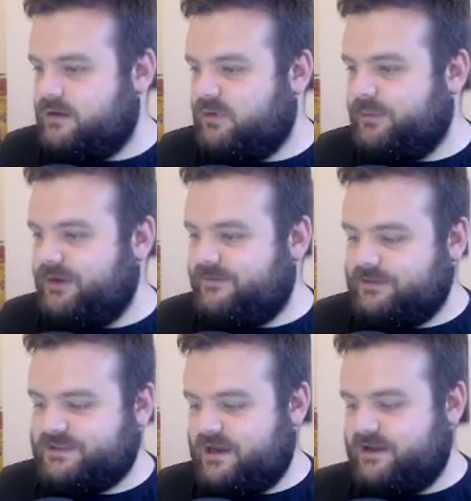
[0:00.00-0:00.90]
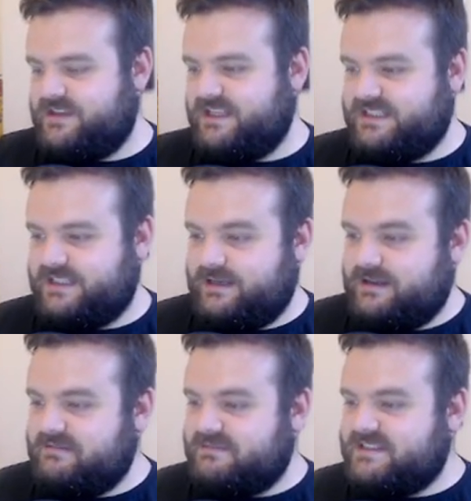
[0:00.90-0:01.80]
Woman Who Fell to Earth is
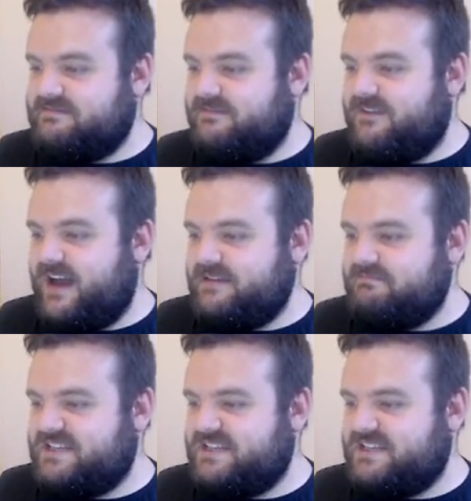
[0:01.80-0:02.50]
a fine,